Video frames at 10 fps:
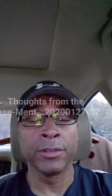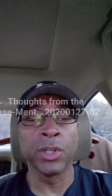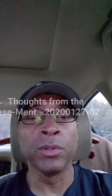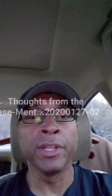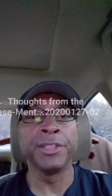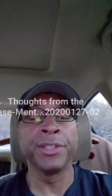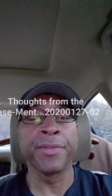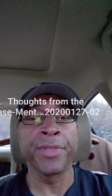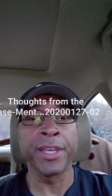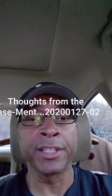Don't let your
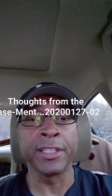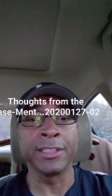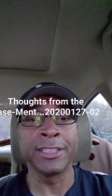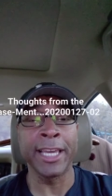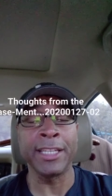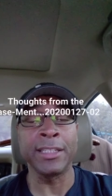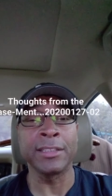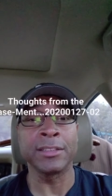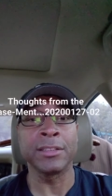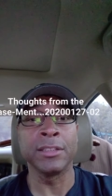thinking taint
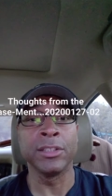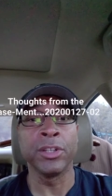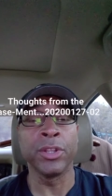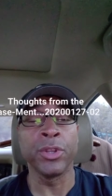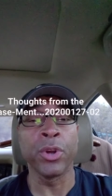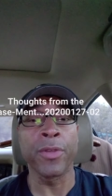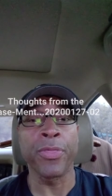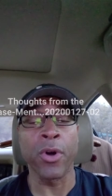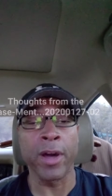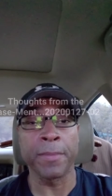your
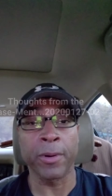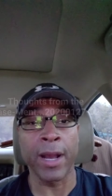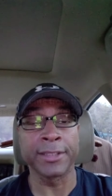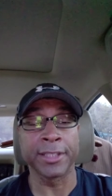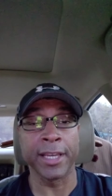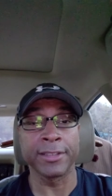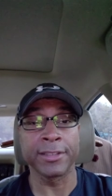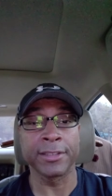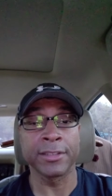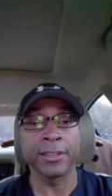thought
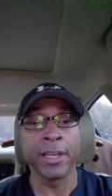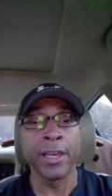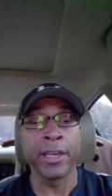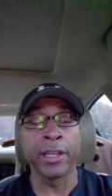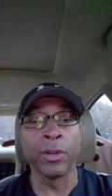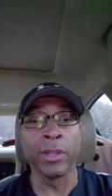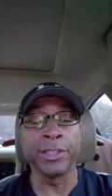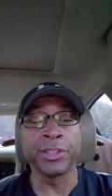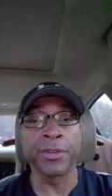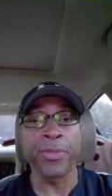process. And don't
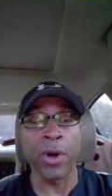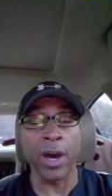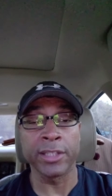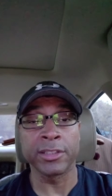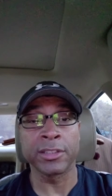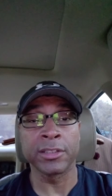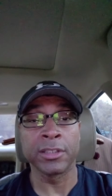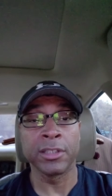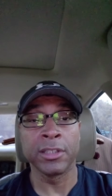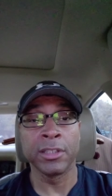let your thoughts
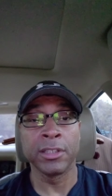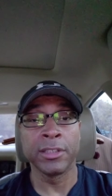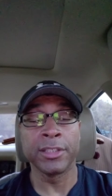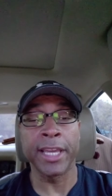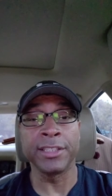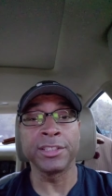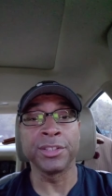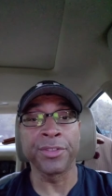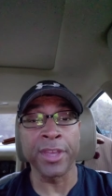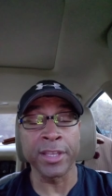taint
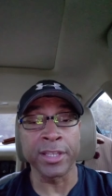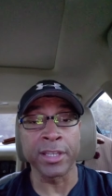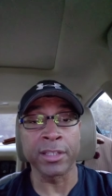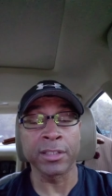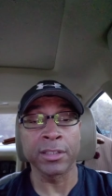your thinking.